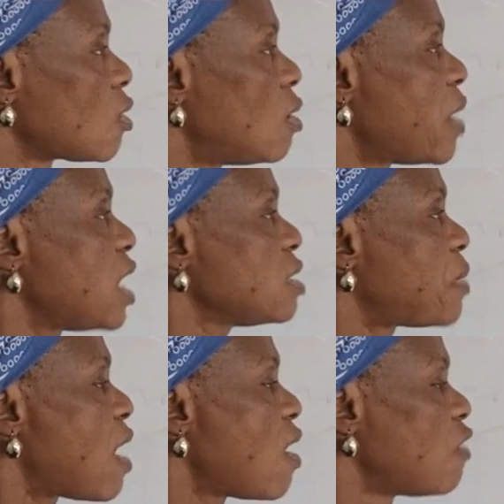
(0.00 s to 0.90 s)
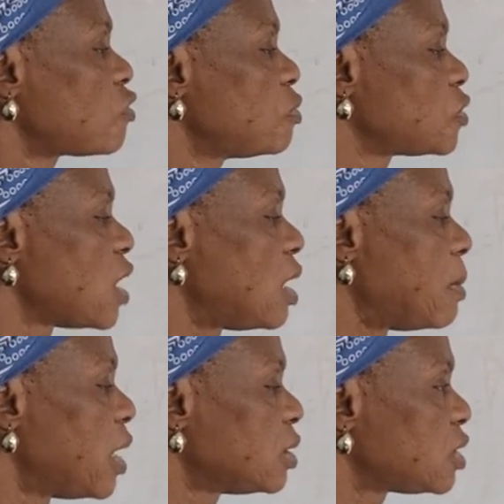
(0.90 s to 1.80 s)
Combining power of group 2
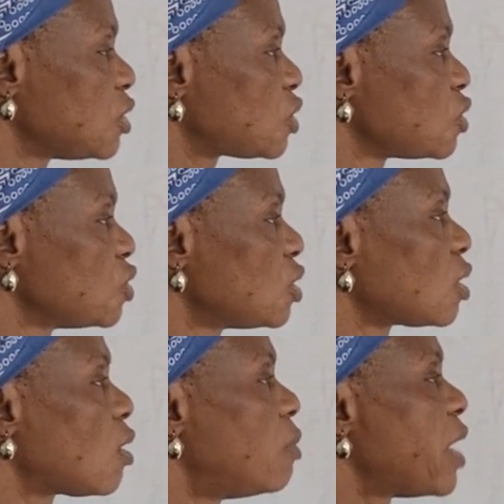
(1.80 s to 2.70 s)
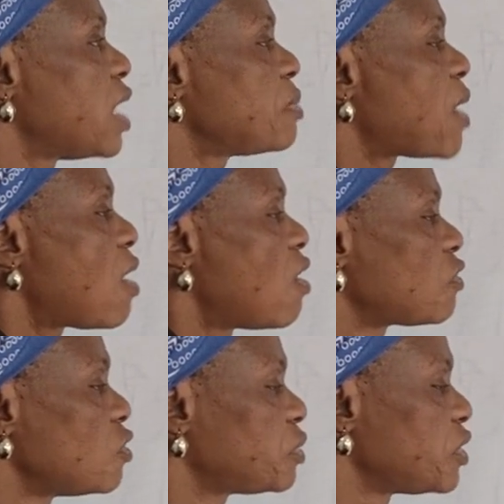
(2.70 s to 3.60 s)
element is 2. Combining power
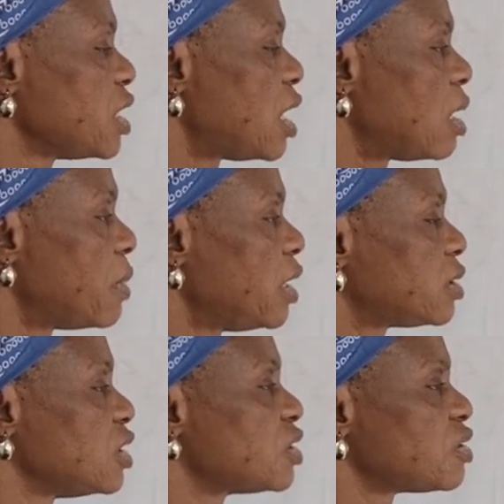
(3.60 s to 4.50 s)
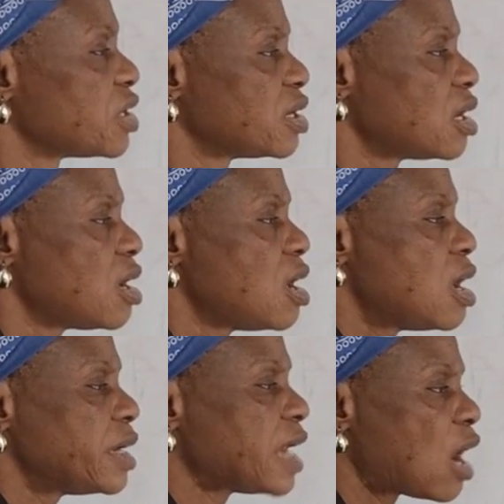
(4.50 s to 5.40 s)
of group 3 element is 3.
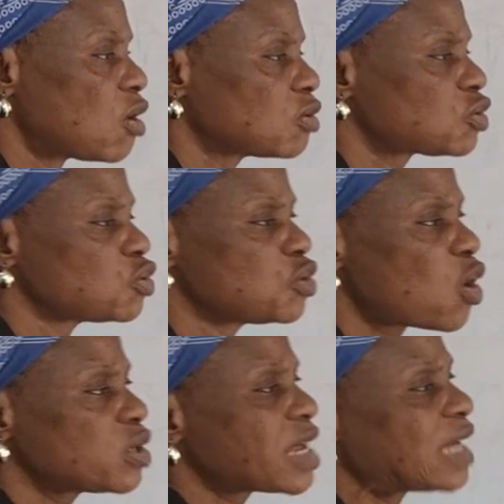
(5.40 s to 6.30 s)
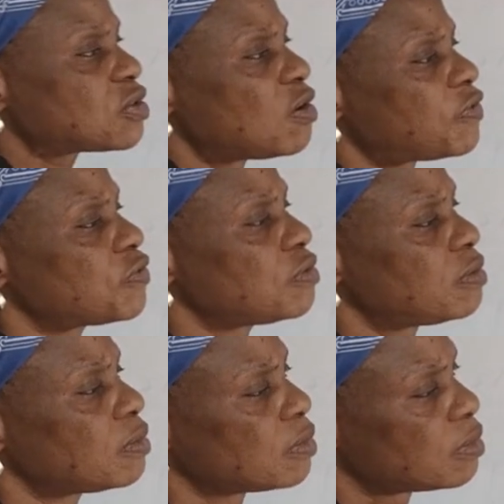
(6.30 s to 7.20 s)
Now to know that of
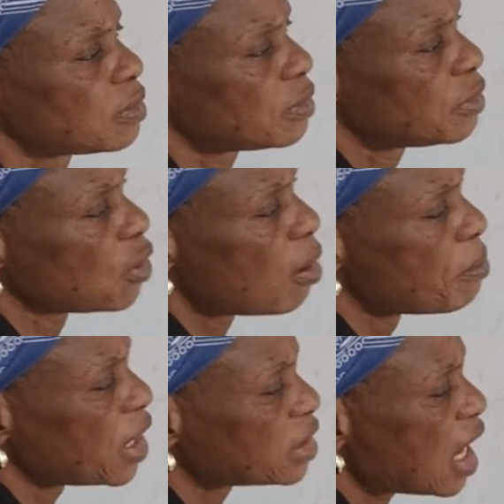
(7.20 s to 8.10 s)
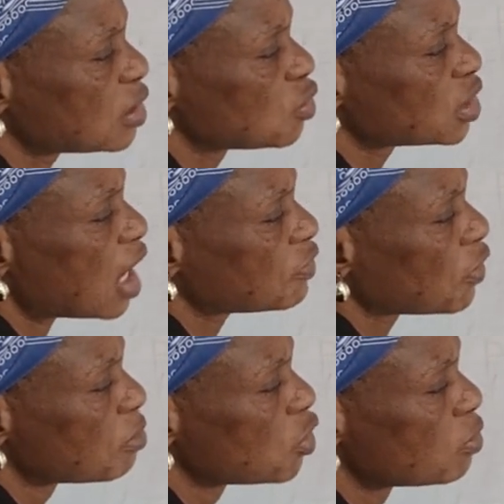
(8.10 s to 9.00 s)
non-metal, you start
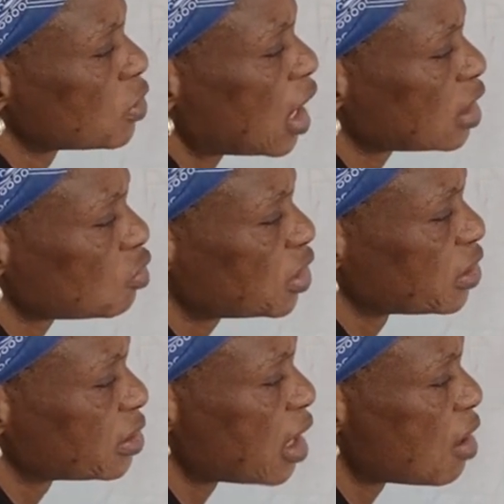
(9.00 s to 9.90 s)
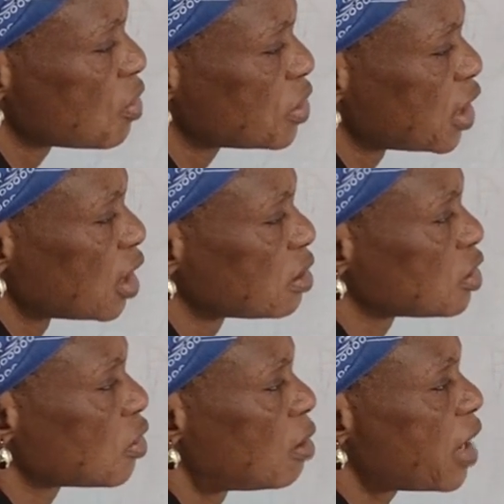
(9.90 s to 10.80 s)
from noble gas, which is 0. Then
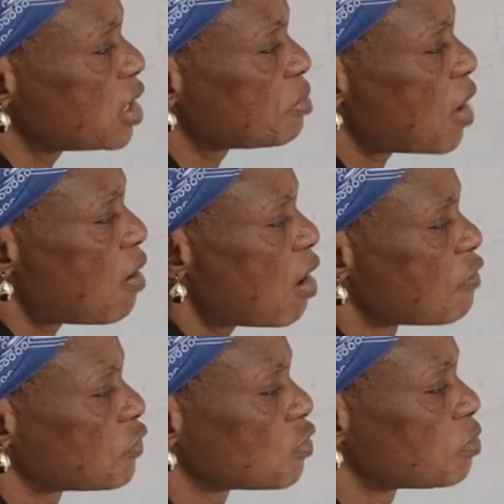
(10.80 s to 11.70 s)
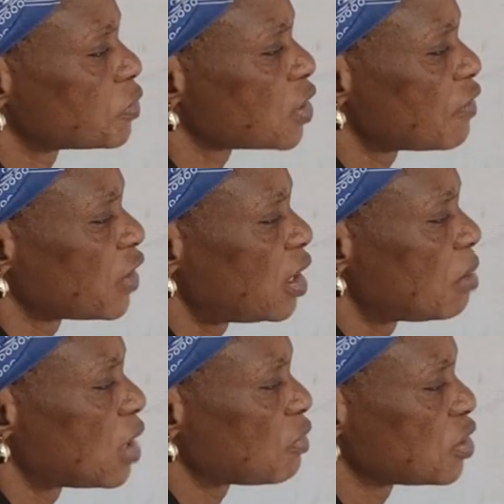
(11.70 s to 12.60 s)
the combining power of group 7
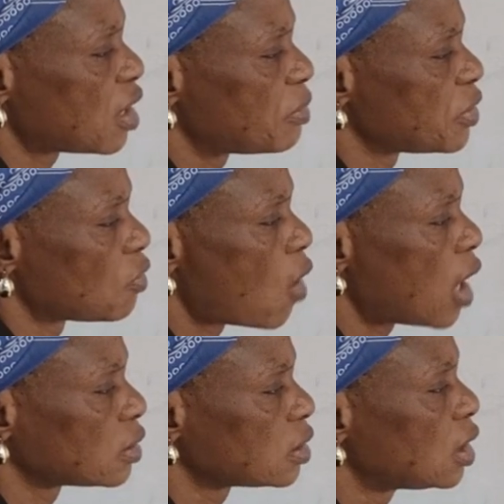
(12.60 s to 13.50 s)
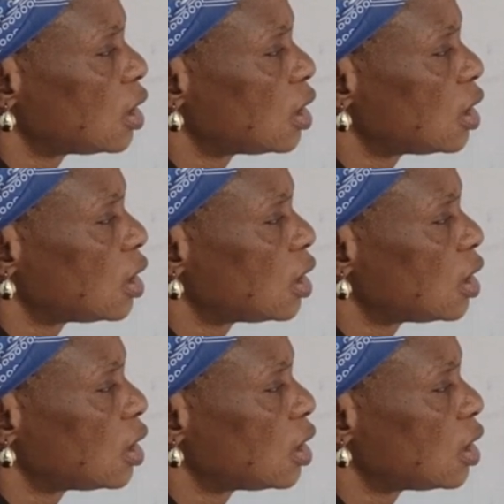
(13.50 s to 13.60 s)
element will now be 1.